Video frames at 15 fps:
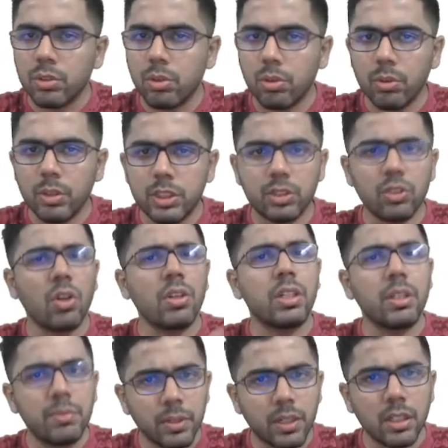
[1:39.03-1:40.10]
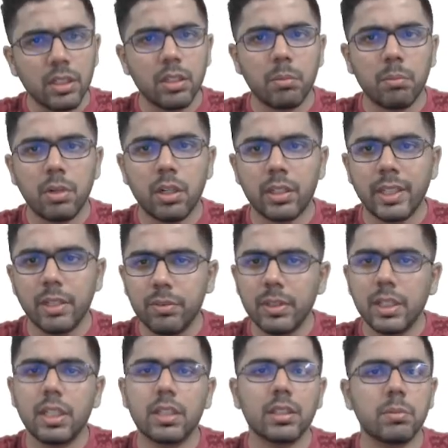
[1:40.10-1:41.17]
so it's not difficult, but
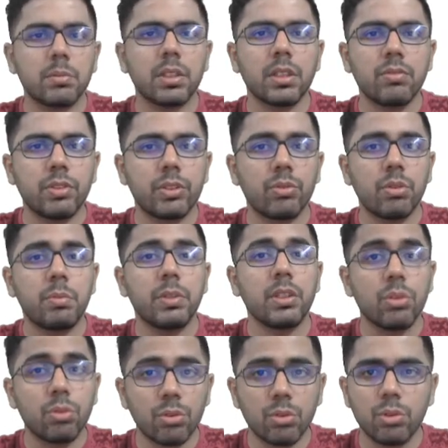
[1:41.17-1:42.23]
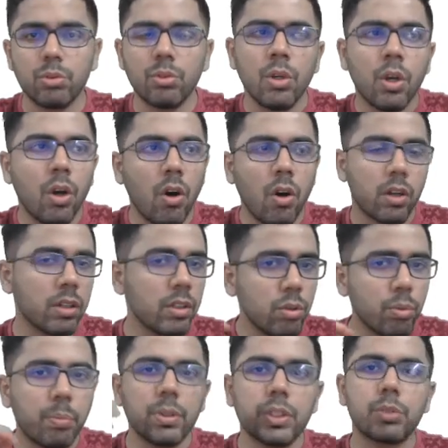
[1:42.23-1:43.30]
definitely something which will be new to you, or a new
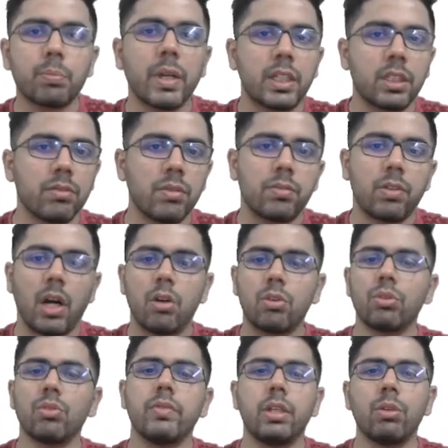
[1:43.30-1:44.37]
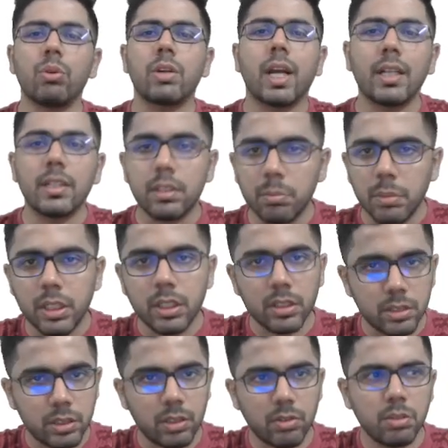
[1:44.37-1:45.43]
perspective of how do we look at remainders.
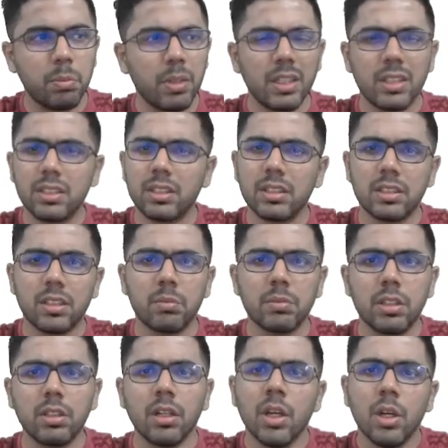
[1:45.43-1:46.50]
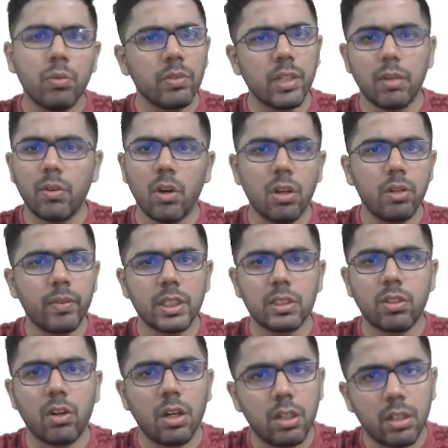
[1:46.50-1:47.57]
Now, remainders is something we have always
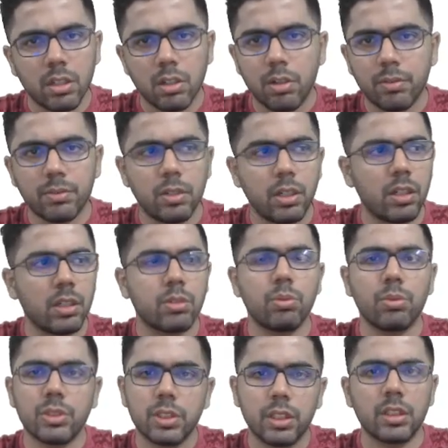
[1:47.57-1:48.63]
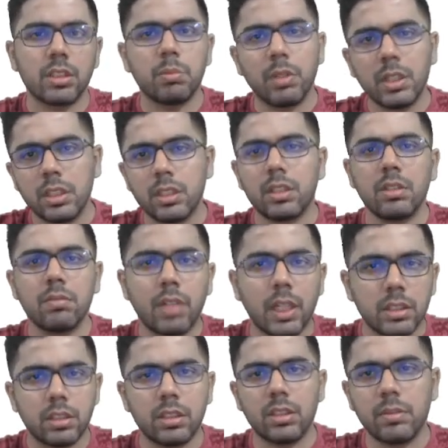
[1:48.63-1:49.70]
heard of, quotient, remainder,
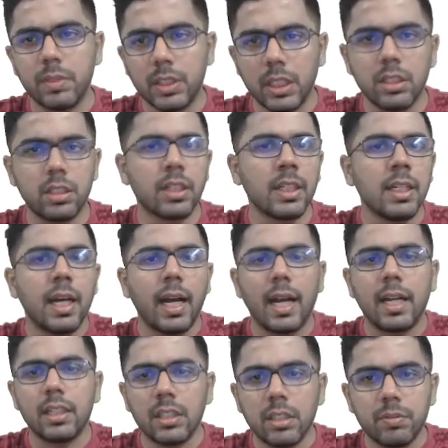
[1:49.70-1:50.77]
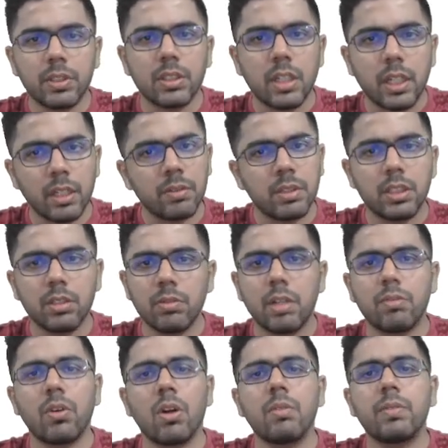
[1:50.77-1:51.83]
divisor, dividend, and division, and everything we
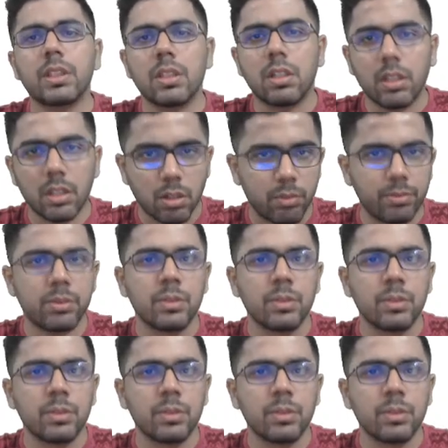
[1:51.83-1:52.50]
have always heard of.